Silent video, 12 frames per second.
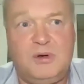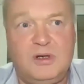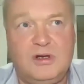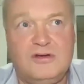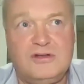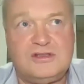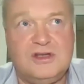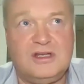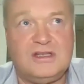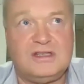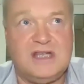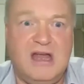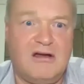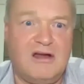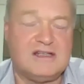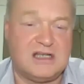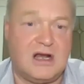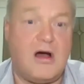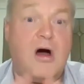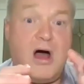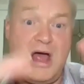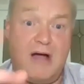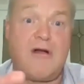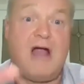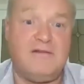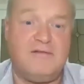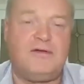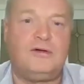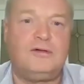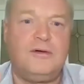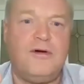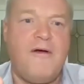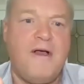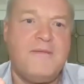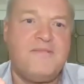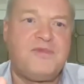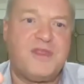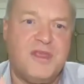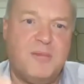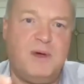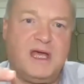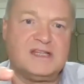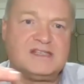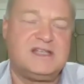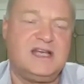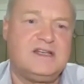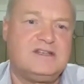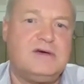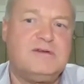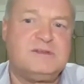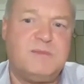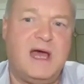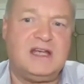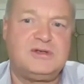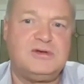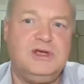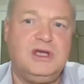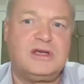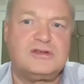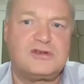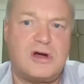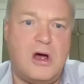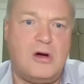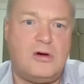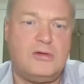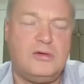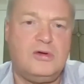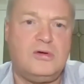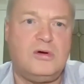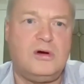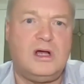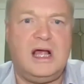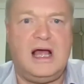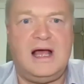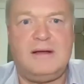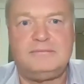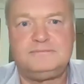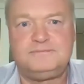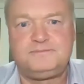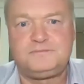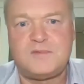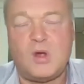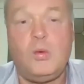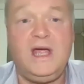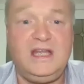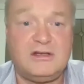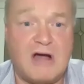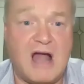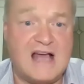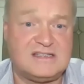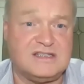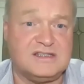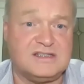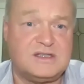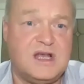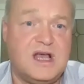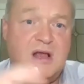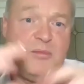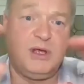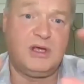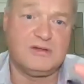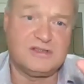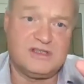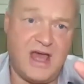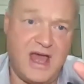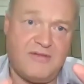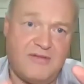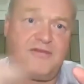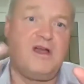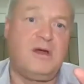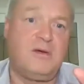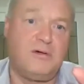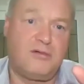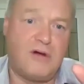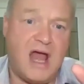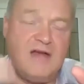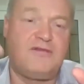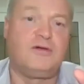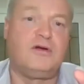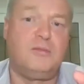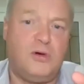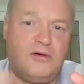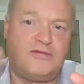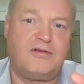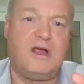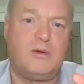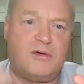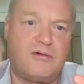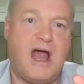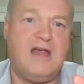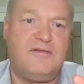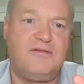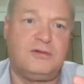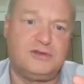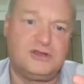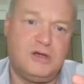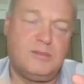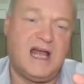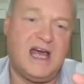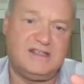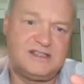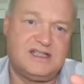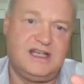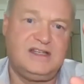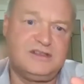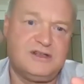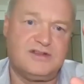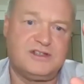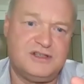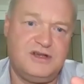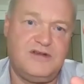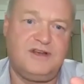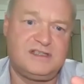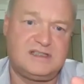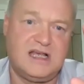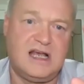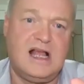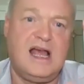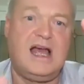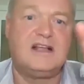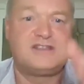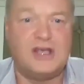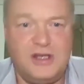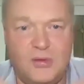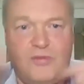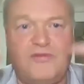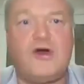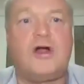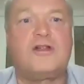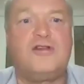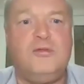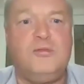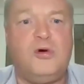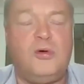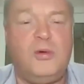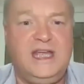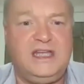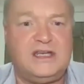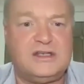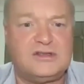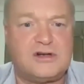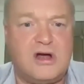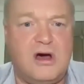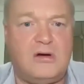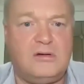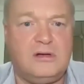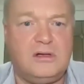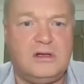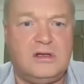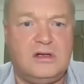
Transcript: put lucerne into areas that are higher rainfall, the biggest thing to do is make sure you control your weed grasses, because that frequent rainfall or more frequent rainfall germinates seeds on the surface, and so you've got to do more weed control